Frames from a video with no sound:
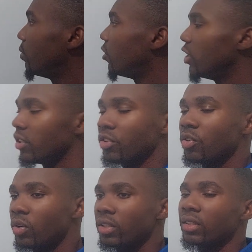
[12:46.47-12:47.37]
She is
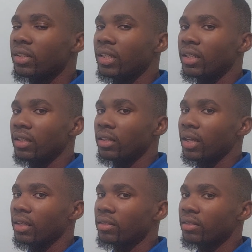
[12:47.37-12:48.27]
going to take the
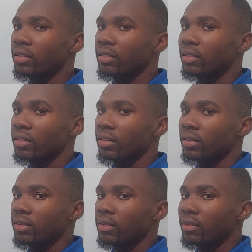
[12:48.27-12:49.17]
test.
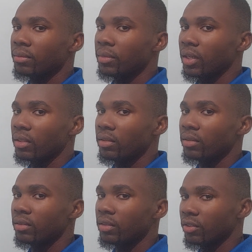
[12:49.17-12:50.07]
But
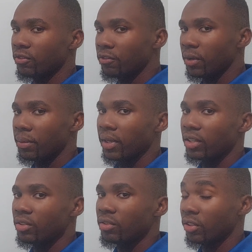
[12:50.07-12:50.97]
to flip it
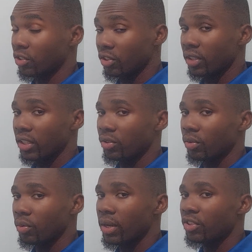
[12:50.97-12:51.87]
in, to turn it into
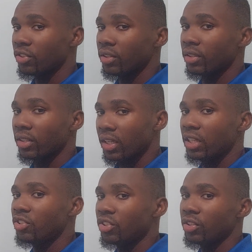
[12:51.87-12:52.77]
a question,
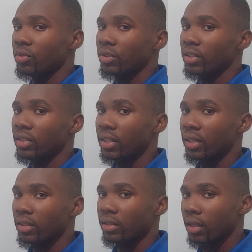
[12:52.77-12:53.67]
is she going to
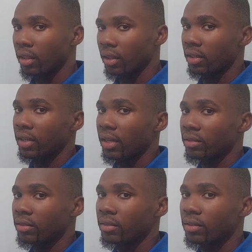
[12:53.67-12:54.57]
take the
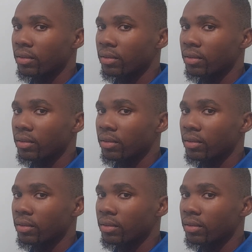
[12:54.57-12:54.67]
test?